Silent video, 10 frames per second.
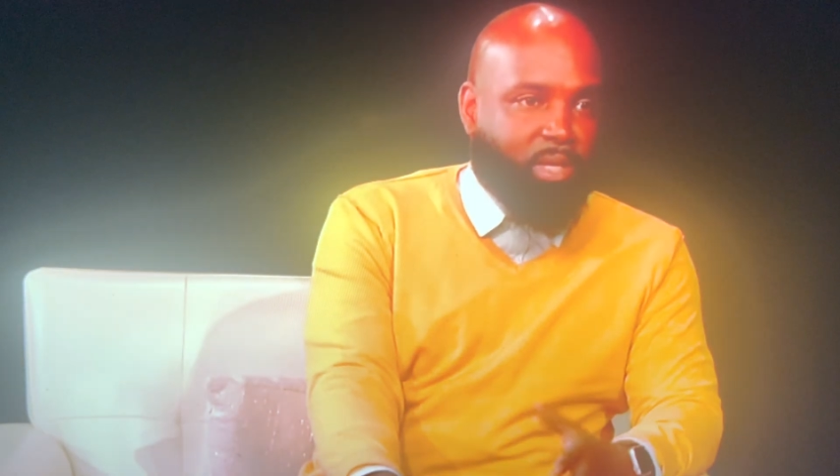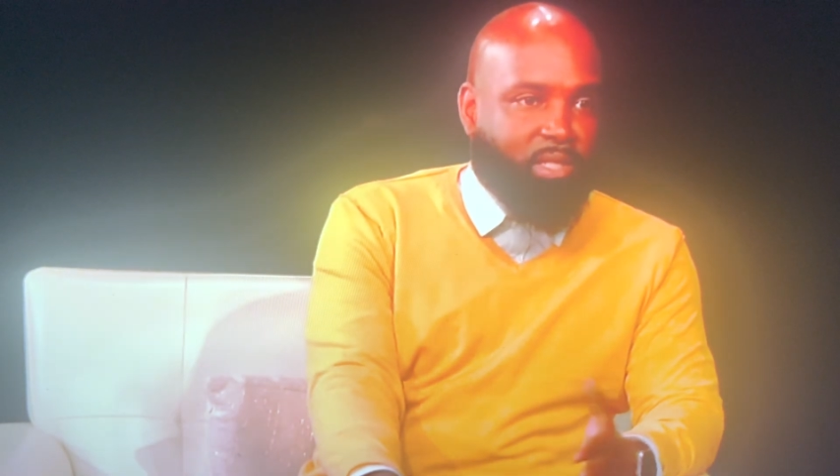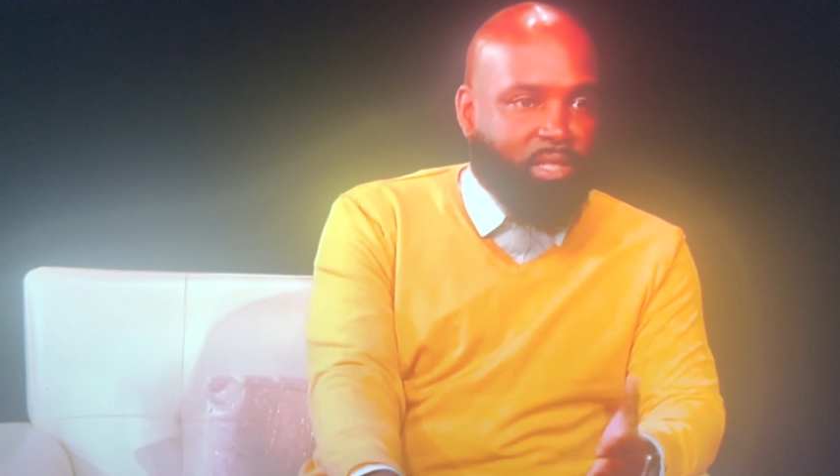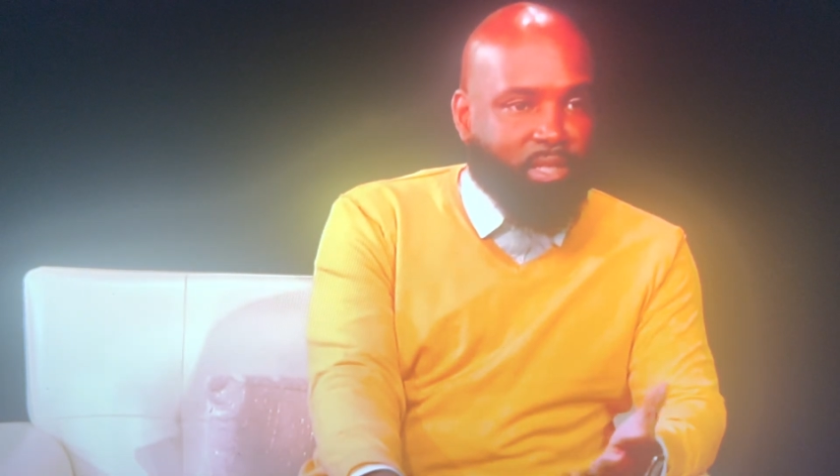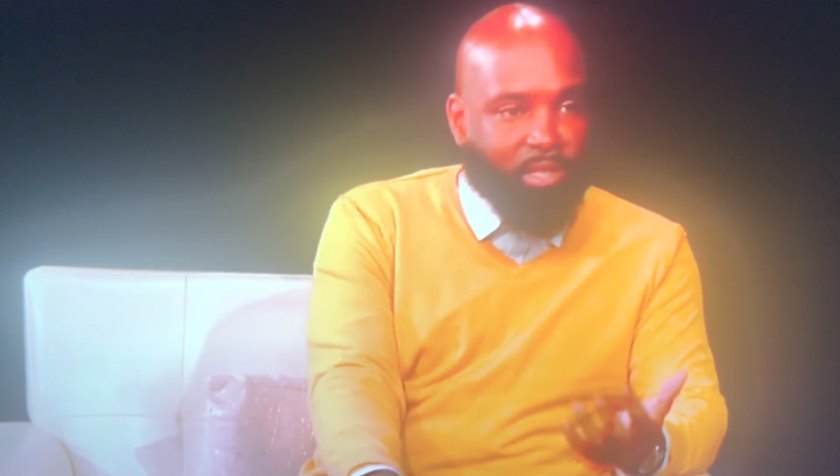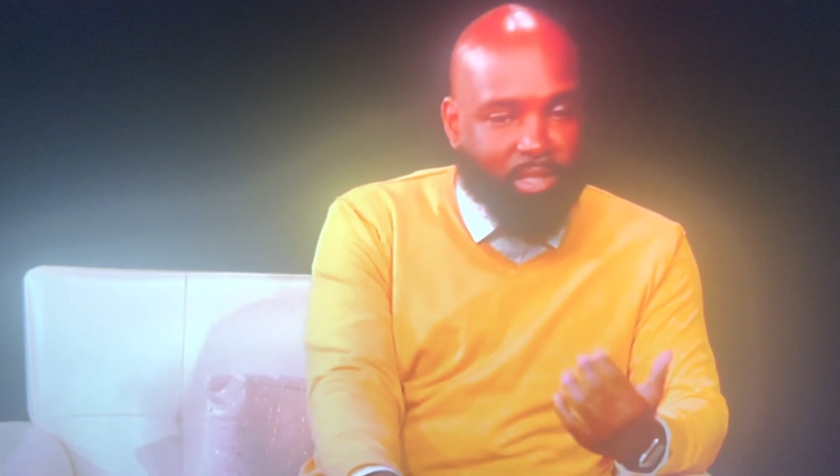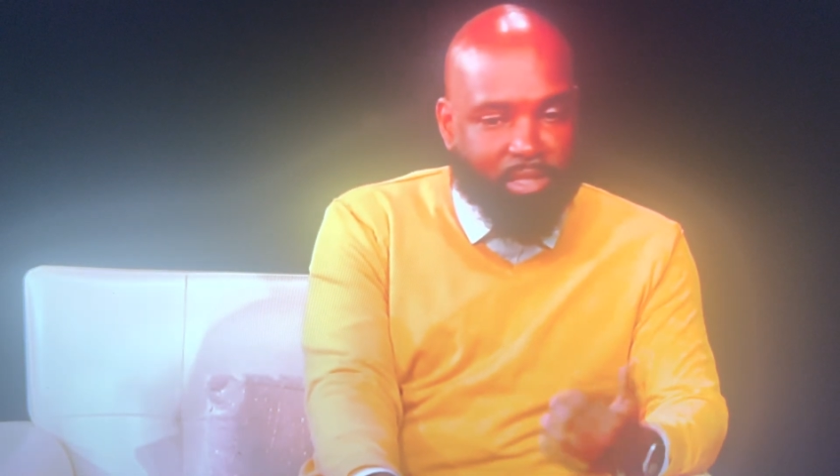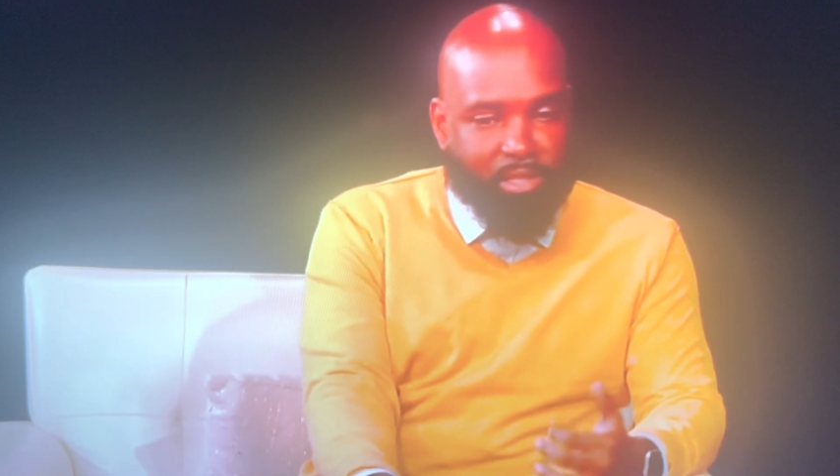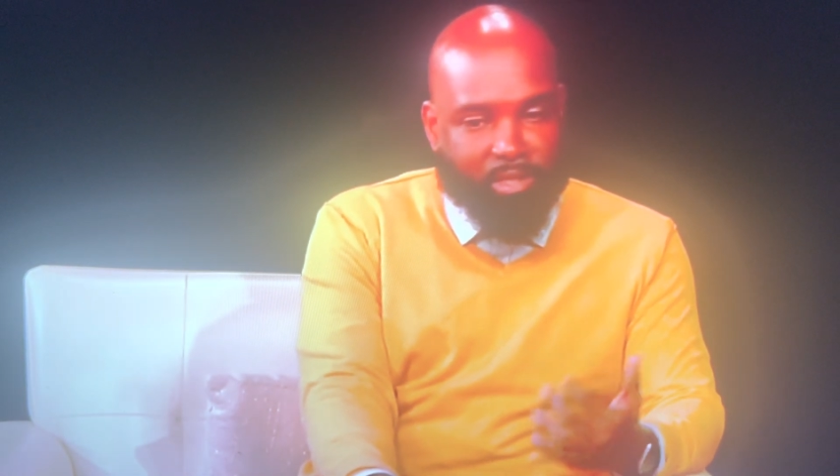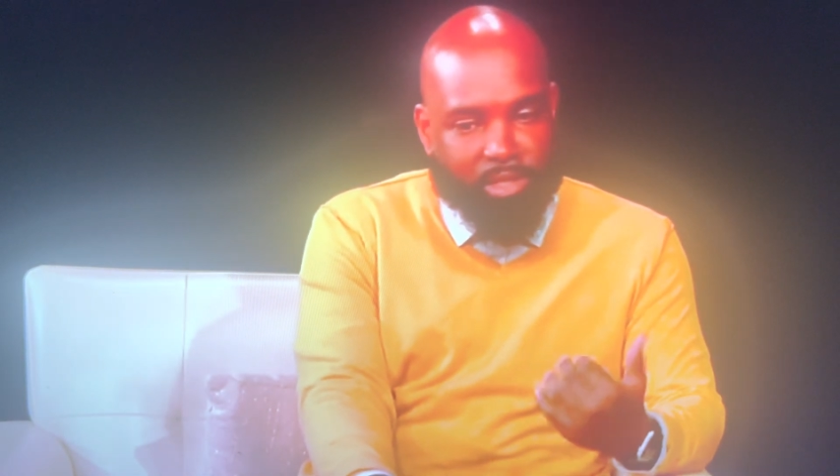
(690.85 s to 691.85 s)
It means that
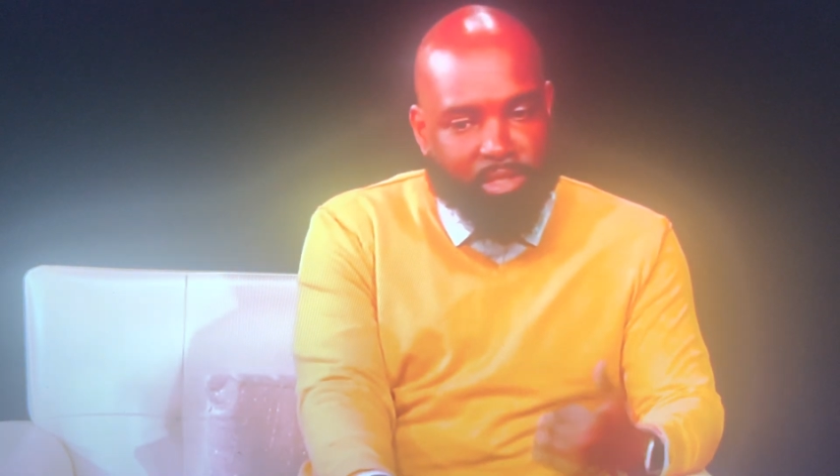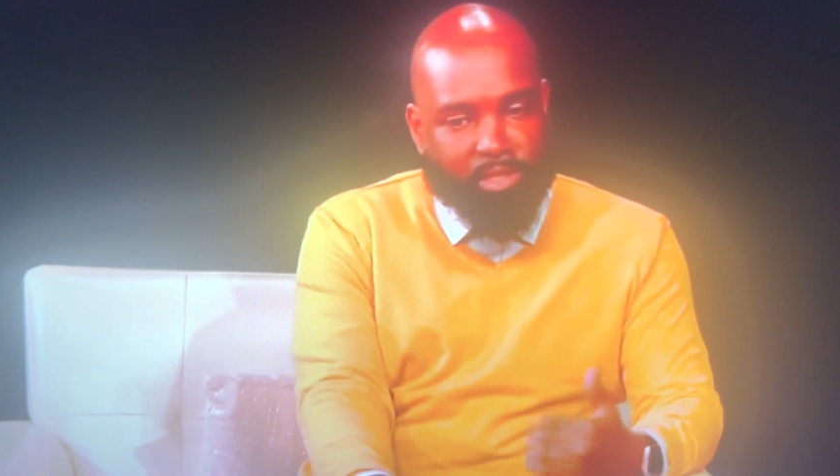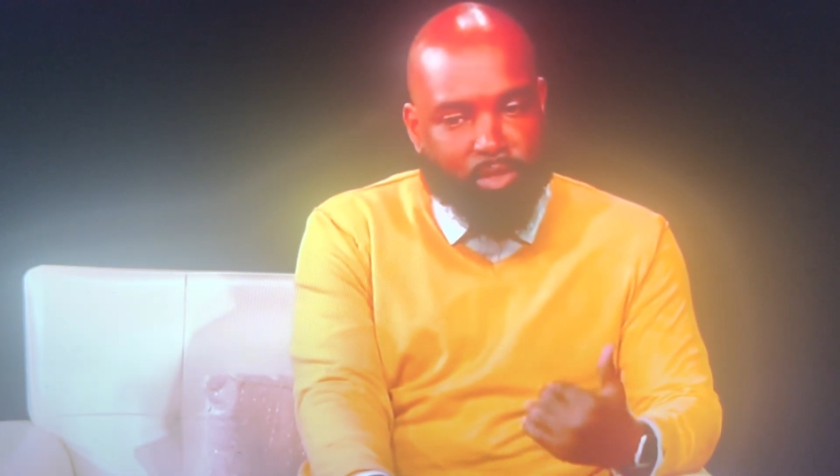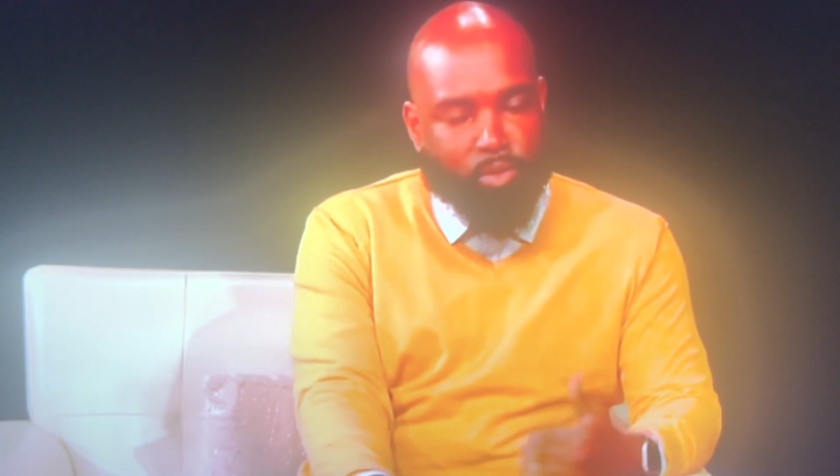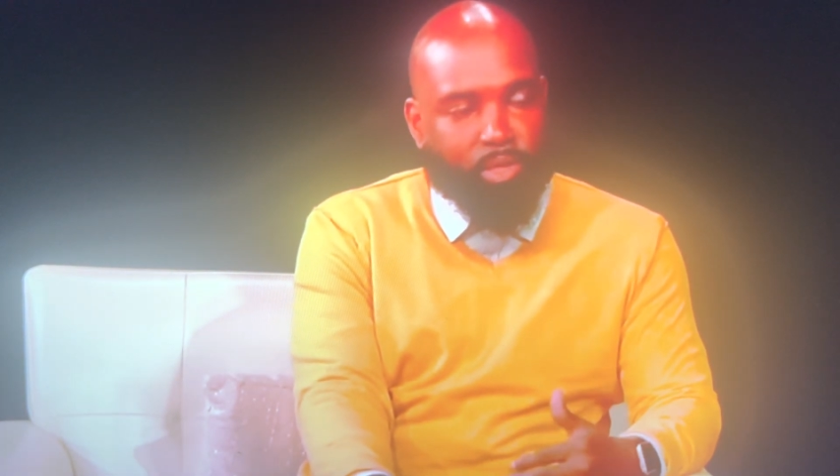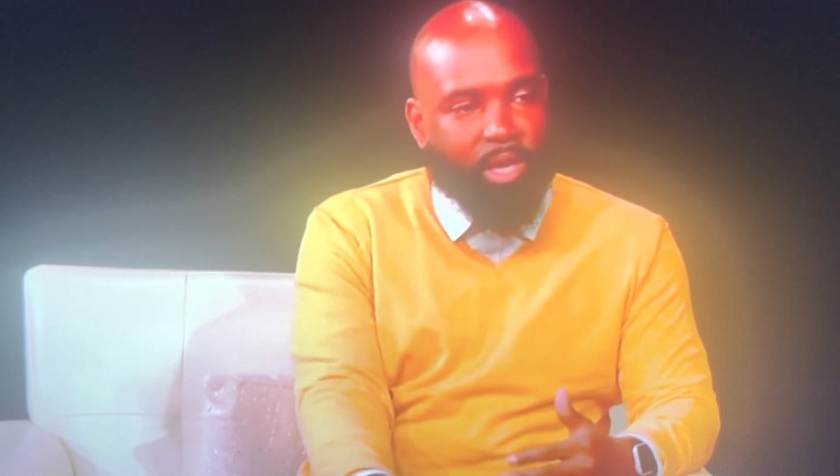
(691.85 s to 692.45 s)
this is who